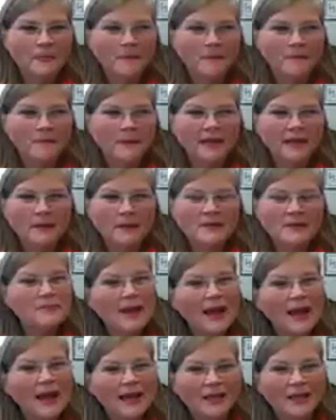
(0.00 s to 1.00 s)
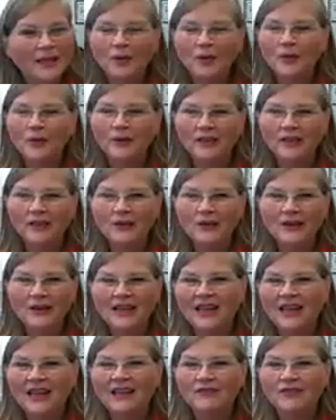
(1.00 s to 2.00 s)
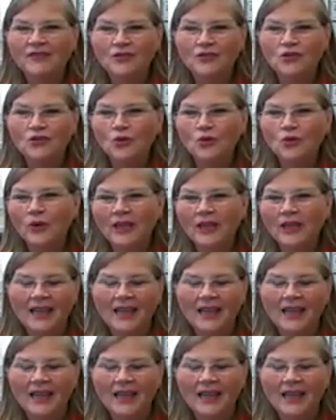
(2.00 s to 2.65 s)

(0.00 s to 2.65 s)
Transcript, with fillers: My name is Patty Perillo, and I have the joy